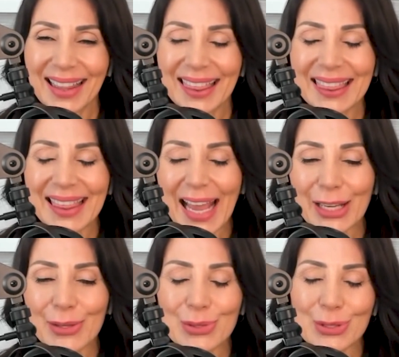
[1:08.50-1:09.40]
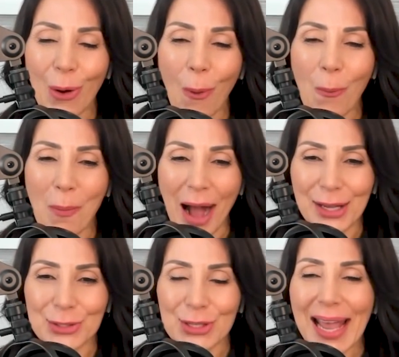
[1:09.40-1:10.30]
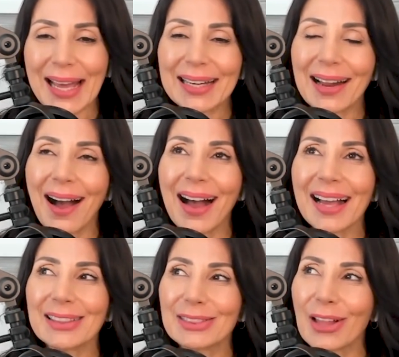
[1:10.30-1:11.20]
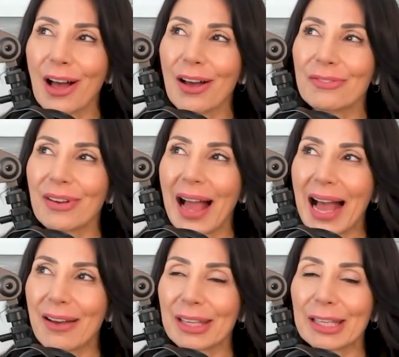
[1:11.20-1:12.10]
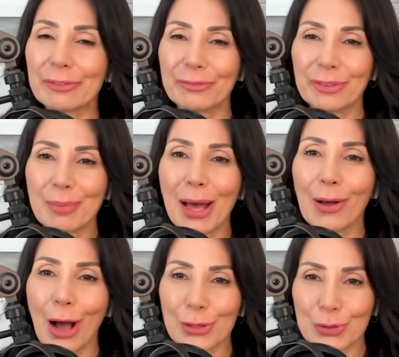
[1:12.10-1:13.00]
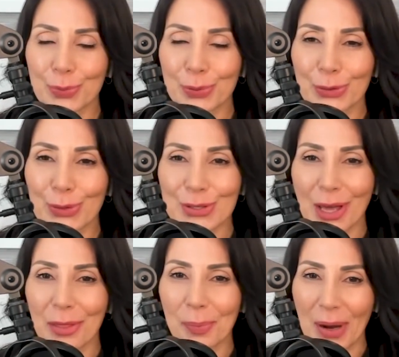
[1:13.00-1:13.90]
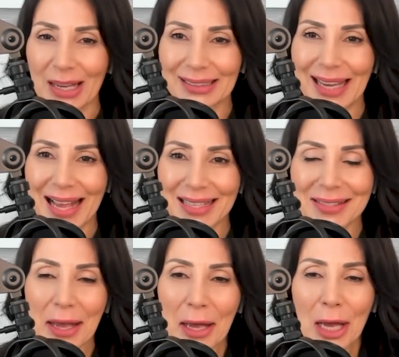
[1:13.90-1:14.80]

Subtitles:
Thank you so much. And I love having female entrepreneurs on the podcast